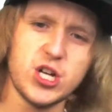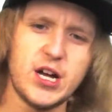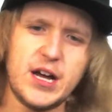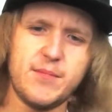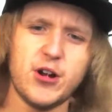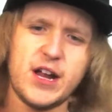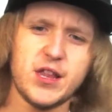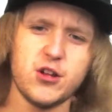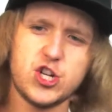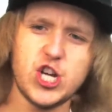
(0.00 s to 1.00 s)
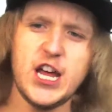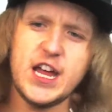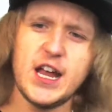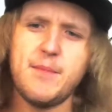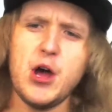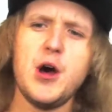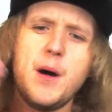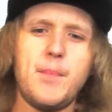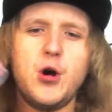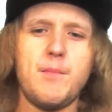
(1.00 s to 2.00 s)
All right, so shake it up.
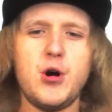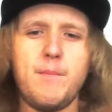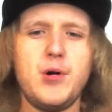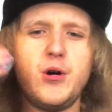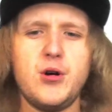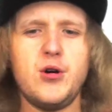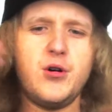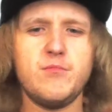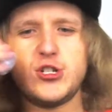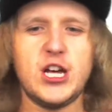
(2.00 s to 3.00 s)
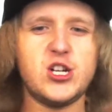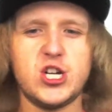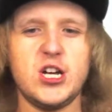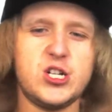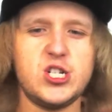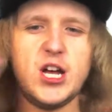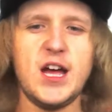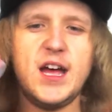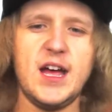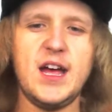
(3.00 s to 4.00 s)
Boom, boom, boom. Shake, shake,
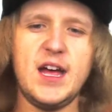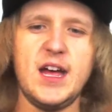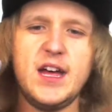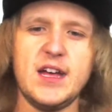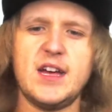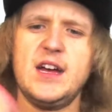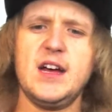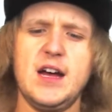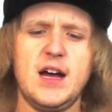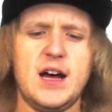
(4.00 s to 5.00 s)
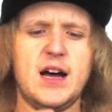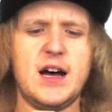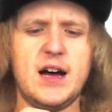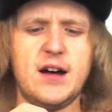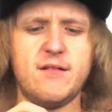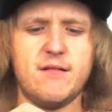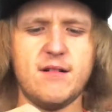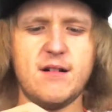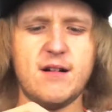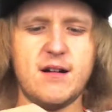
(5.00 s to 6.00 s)
shake. All
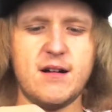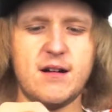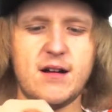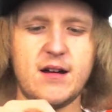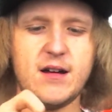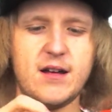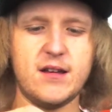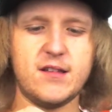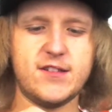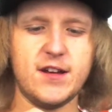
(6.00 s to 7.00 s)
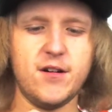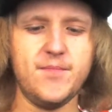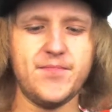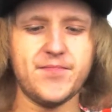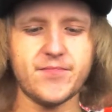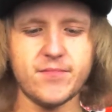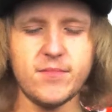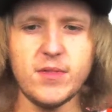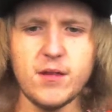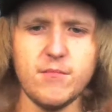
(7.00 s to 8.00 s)
right. So,
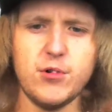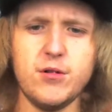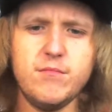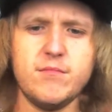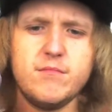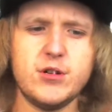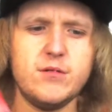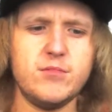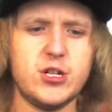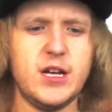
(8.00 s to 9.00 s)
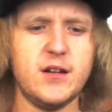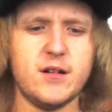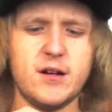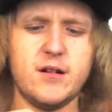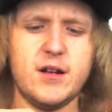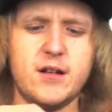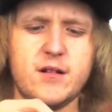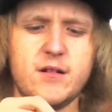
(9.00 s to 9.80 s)
boom, boom, shake. All right.